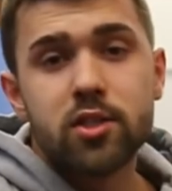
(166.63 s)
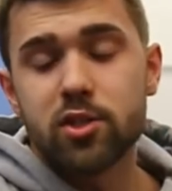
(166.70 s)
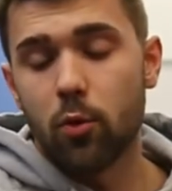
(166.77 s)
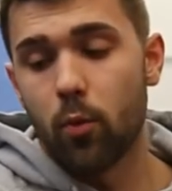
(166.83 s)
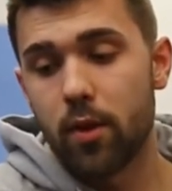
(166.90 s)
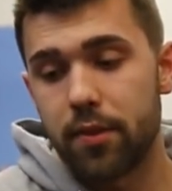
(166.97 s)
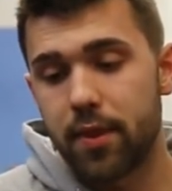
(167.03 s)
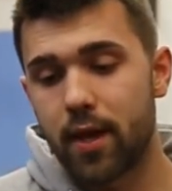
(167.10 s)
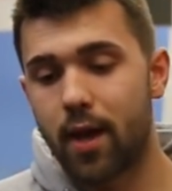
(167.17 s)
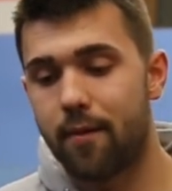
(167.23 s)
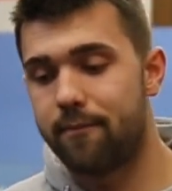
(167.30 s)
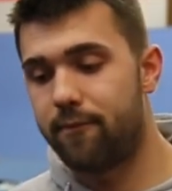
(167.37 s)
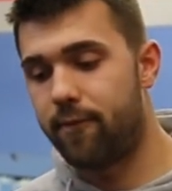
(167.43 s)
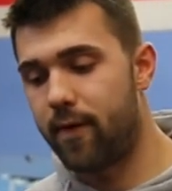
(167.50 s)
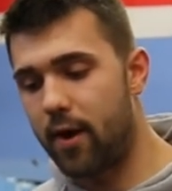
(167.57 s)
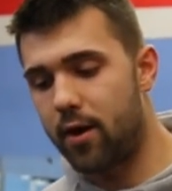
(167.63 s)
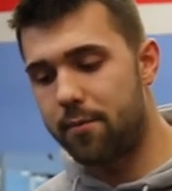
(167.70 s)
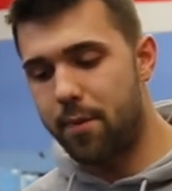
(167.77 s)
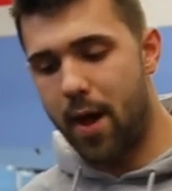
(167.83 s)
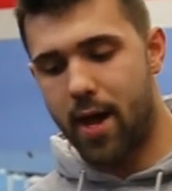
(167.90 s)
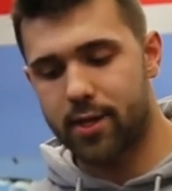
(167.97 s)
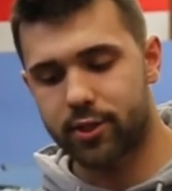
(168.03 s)
So one thing I'm
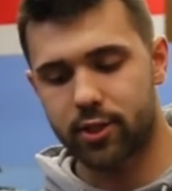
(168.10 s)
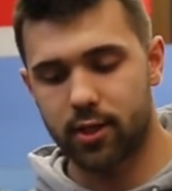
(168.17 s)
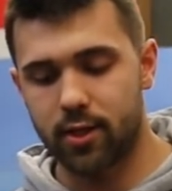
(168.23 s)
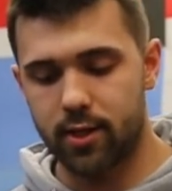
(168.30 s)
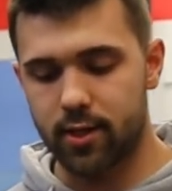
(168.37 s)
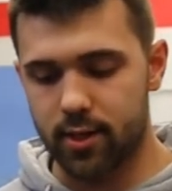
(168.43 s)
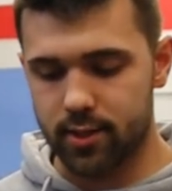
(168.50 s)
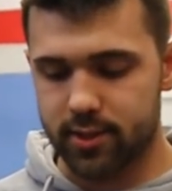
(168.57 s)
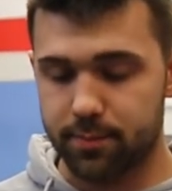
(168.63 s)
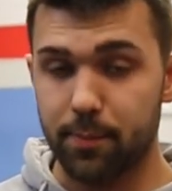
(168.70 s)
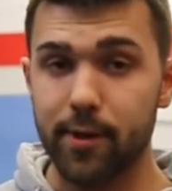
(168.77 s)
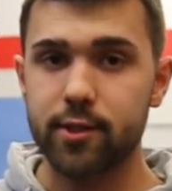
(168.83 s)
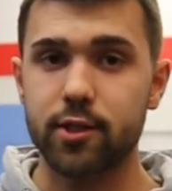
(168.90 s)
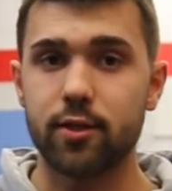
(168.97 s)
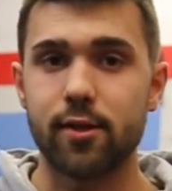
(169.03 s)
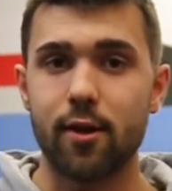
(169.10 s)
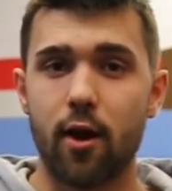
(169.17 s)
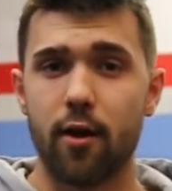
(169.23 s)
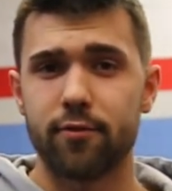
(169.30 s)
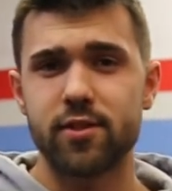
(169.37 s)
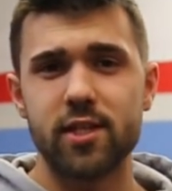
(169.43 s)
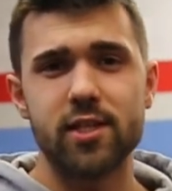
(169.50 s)
very passionate in, especially in the
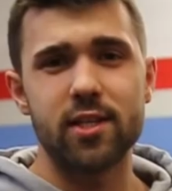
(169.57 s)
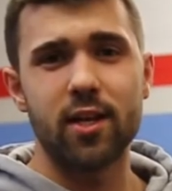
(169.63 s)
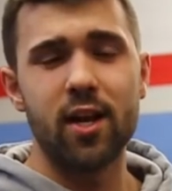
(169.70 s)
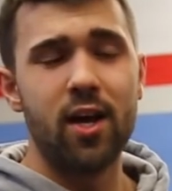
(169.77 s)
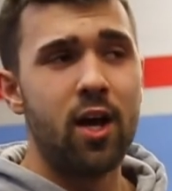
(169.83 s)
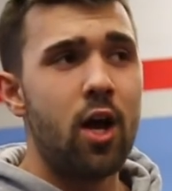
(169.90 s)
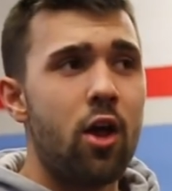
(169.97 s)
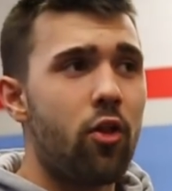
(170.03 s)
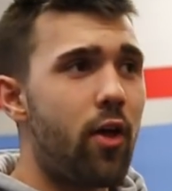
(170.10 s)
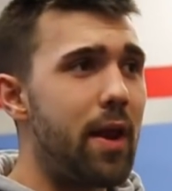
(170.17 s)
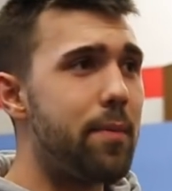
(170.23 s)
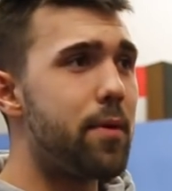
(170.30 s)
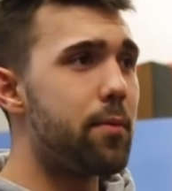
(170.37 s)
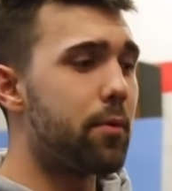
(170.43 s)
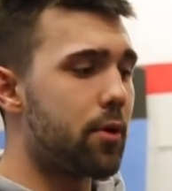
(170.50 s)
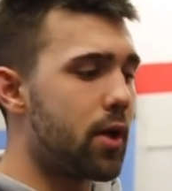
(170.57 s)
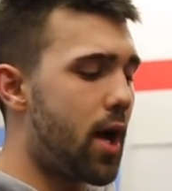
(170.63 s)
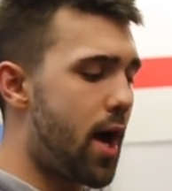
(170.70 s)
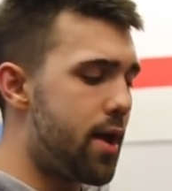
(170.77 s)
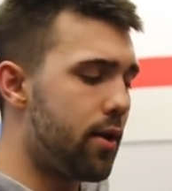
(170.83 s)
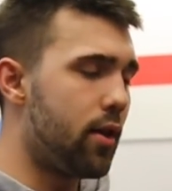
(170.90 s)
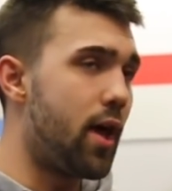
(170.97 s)
off season, a lot of people can
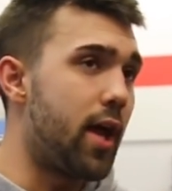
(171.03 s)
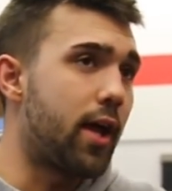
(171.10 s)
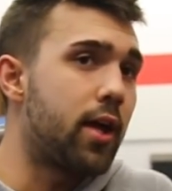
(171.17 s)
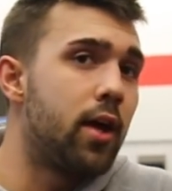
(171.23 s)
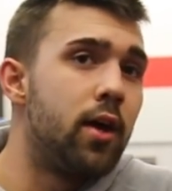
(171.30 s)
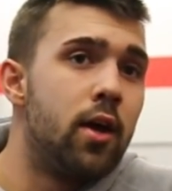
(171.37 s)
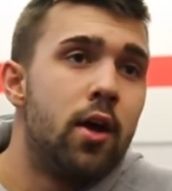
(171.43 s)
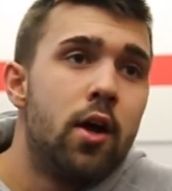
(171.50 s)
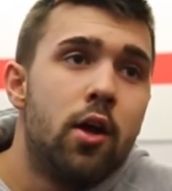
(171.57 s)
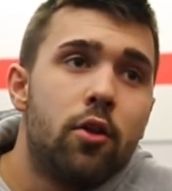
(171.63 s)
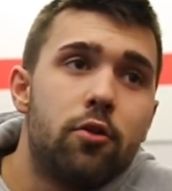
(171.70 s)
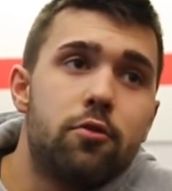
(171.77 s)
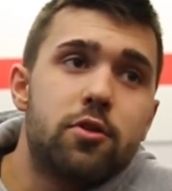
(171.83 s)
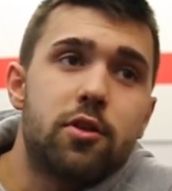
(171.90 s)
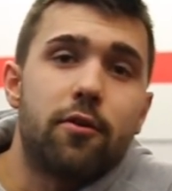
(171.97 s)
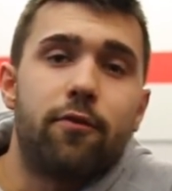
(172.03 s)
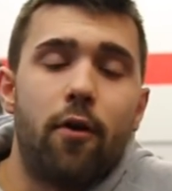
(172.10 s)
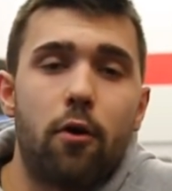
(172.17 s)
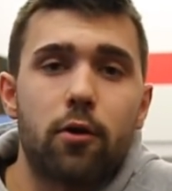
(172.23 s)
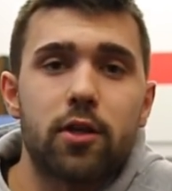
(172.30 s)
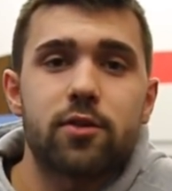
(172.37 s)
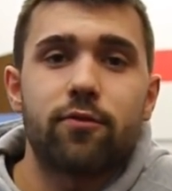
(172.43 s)
kind of like lose their
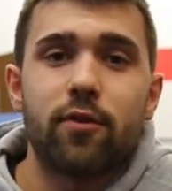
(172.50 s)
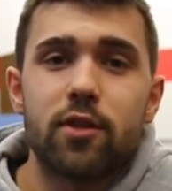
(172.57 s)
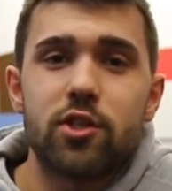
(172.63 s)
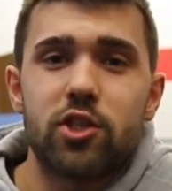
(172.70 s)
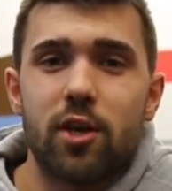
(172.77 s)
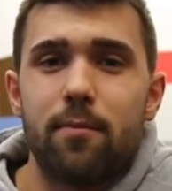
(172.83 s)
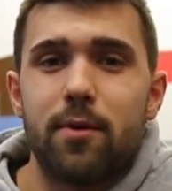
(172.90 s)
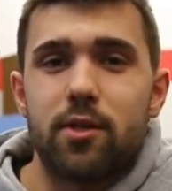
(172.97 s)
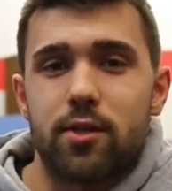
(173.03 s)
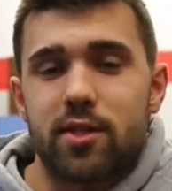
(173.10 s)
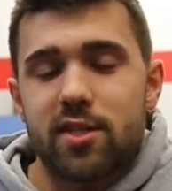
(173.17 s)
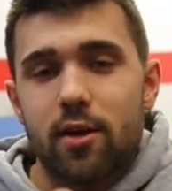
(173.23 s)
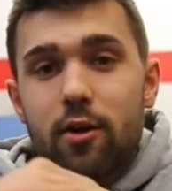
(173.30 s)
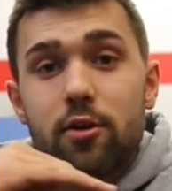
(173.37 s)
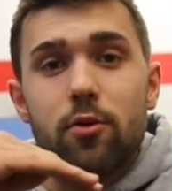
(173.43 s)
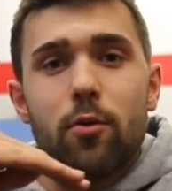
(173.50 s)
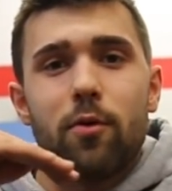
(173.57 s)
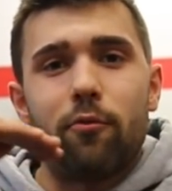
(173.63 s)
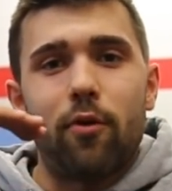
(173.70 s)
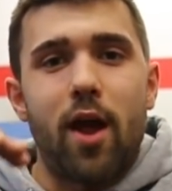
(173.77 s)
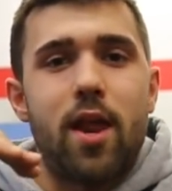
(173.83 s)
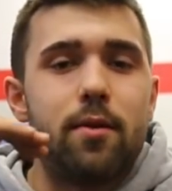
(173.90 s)
focus for the gym and just start
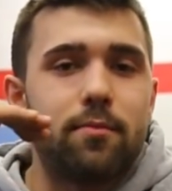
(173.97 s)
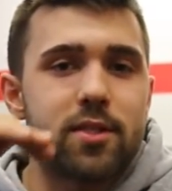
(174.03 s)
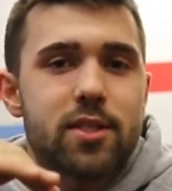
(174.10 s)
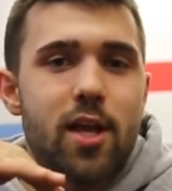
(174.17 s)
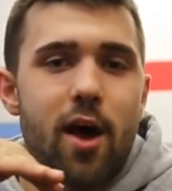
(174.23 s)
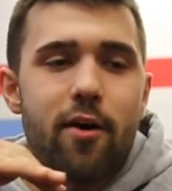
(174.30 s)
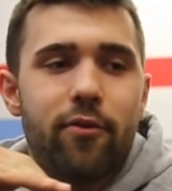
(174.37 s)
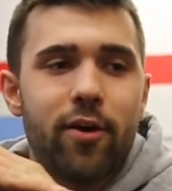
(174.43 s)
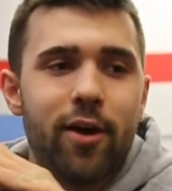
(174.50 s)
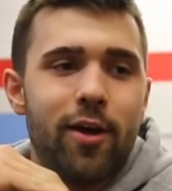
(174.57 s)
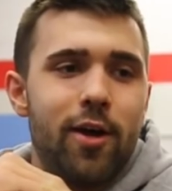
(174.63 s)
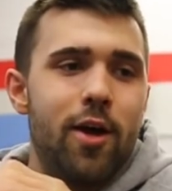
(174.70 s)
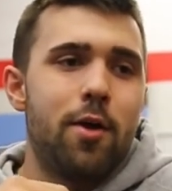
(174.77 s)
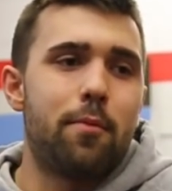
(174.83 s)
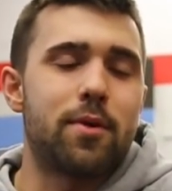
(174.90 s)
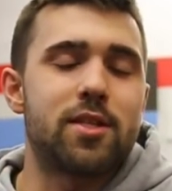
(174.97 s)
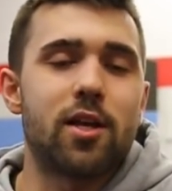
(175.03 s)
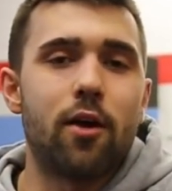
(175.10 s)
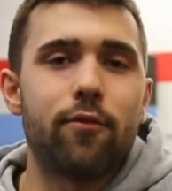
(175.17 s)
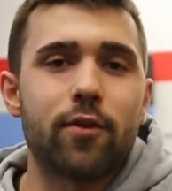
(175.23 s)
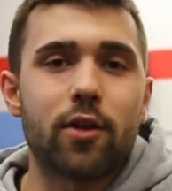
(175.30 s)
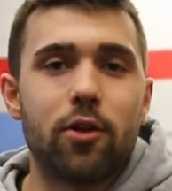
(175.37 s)
doing random stuff,
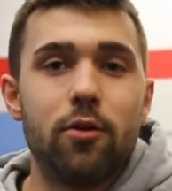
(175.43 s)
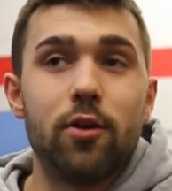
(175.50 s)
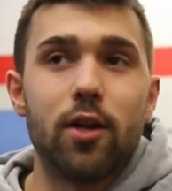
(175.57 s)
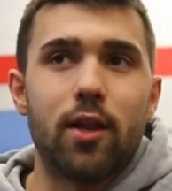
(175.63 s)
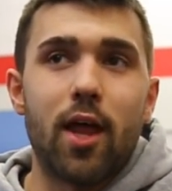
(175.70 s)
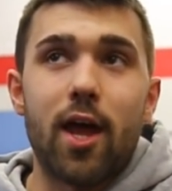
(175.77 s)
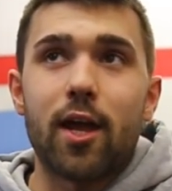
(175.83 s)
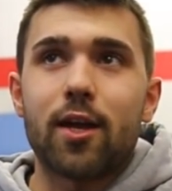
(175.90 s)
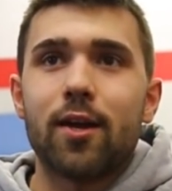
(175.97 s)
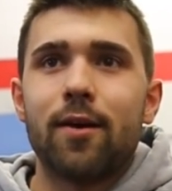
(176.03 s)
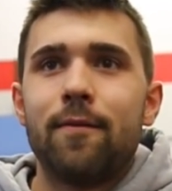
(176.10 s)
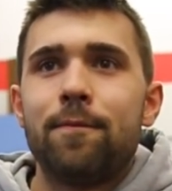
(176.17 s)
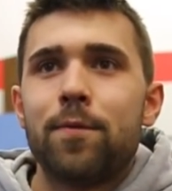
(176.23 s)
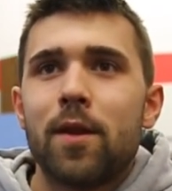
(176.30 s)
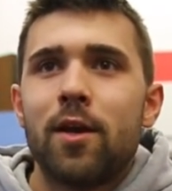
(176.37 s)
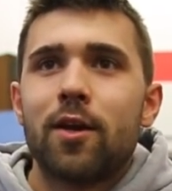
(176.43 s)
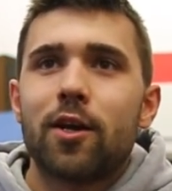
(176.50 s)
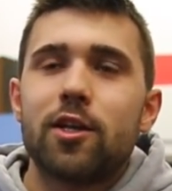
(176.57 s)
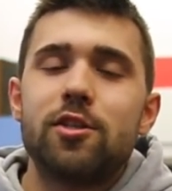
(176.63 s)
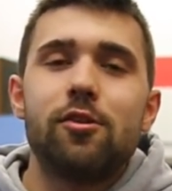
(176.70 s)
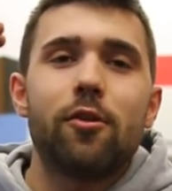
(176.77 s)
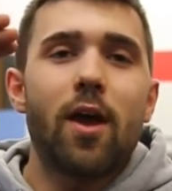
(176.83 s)
myself included, like,
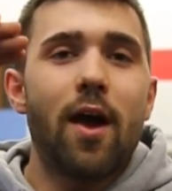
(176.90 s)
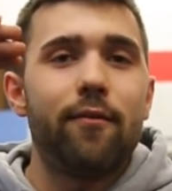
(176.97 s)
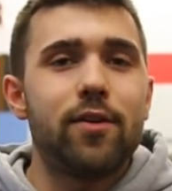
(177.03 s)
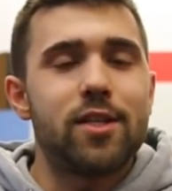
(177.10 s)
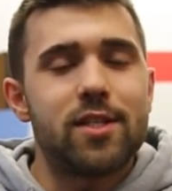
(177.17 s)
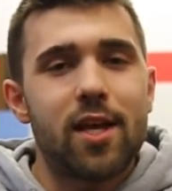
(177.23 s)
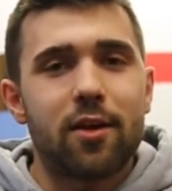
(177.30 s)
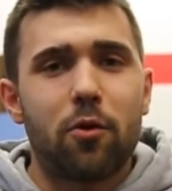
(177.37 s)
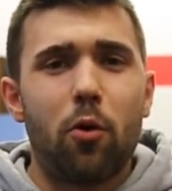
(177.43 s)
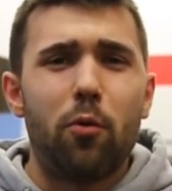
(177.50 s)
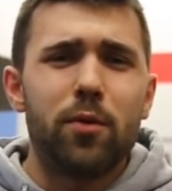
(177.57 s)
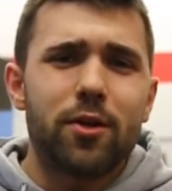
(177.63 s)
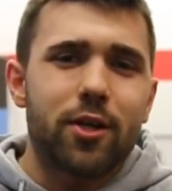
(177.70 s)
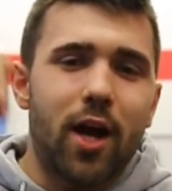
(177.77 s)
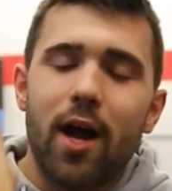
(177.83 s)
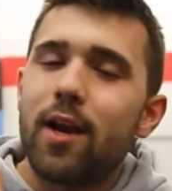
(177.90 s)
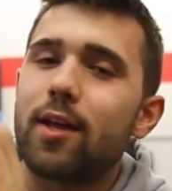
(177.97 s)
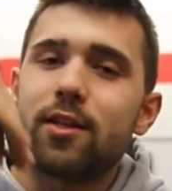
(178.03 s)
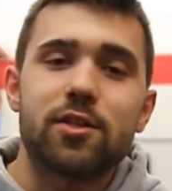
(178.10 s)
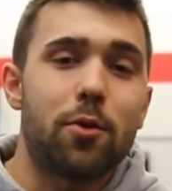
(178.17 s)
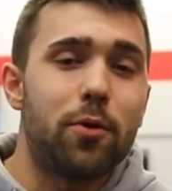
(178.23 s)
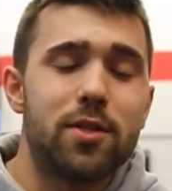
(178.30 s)
because you don't have any set goal. When you're cutting,
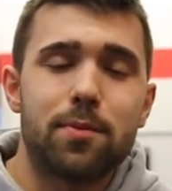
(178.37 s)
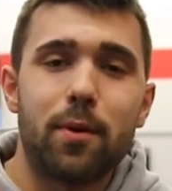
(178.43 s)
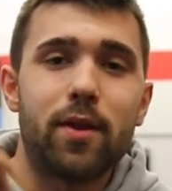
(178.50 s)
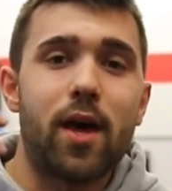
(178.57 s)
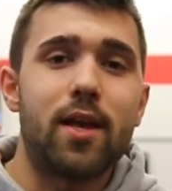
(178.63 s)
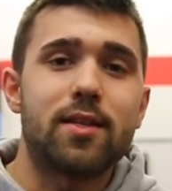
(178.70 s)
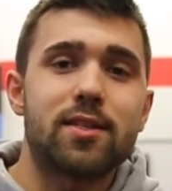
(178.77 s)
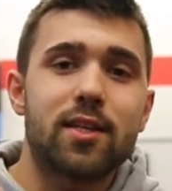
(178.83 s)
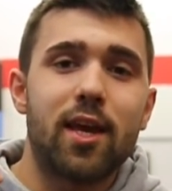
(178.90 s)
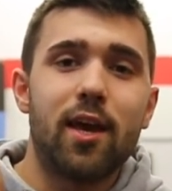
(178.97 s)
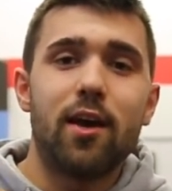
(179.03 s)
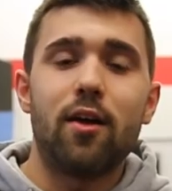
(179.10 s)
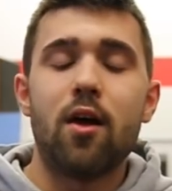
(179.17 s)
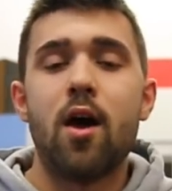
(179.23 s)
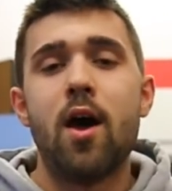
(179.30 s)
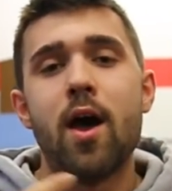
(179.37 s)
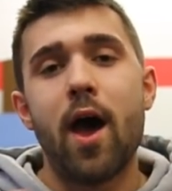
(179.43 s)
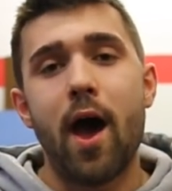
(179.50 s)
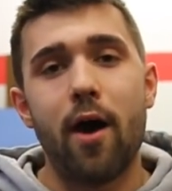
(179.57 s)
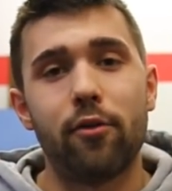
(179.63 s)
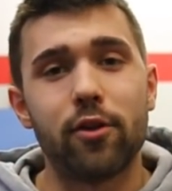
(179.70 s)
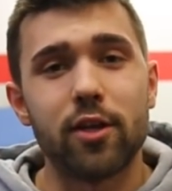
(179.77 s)
it's always about that scale,
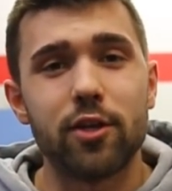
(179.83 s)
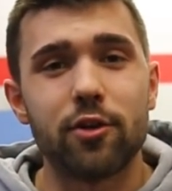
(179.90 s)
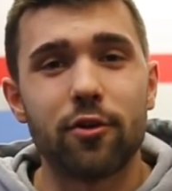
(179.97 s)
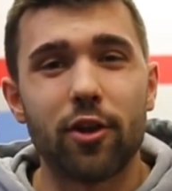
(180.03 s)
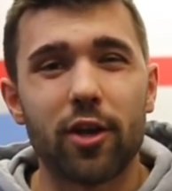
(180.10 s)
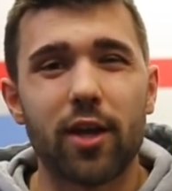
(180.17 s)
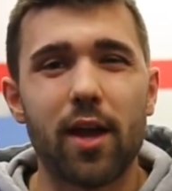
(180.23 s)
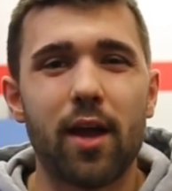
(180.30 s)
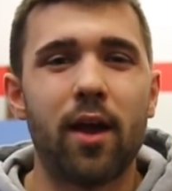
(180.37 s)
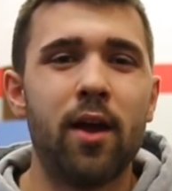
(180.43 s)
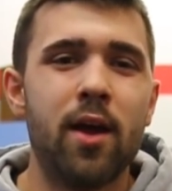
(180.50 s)
how lean you're looking.